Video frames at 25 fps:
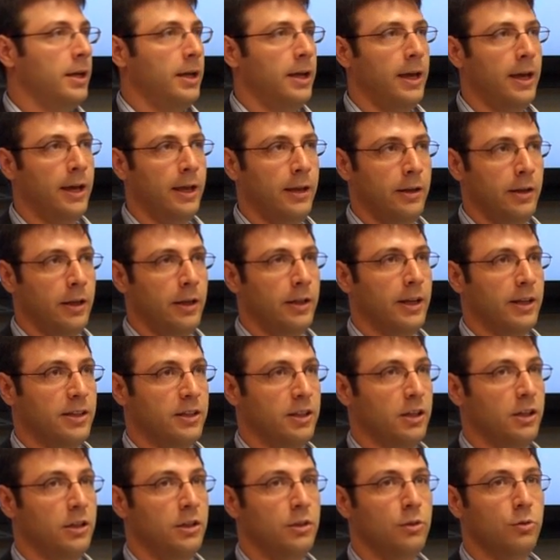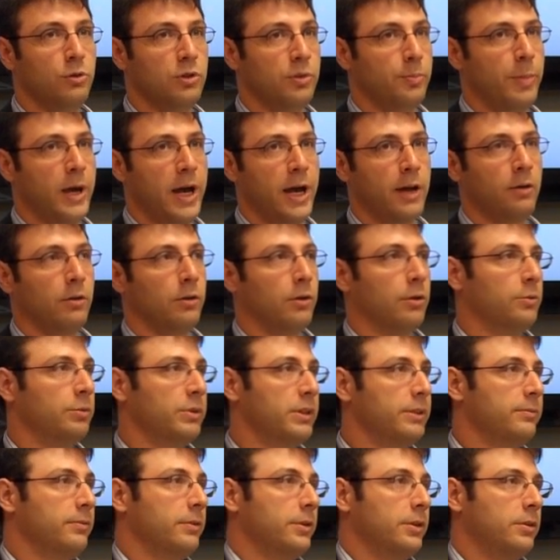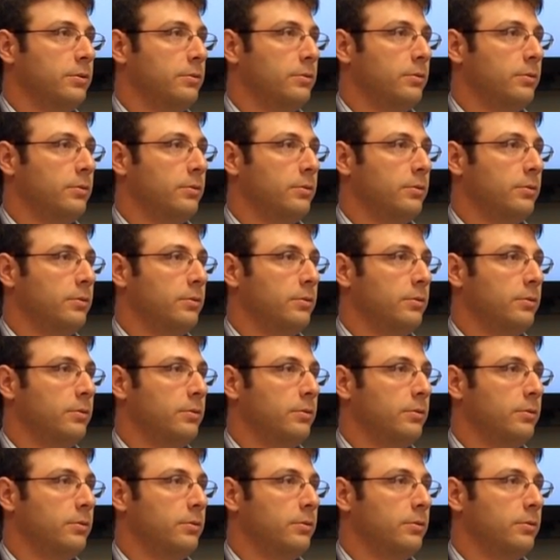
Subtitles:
And that's a huge battle. Arriva,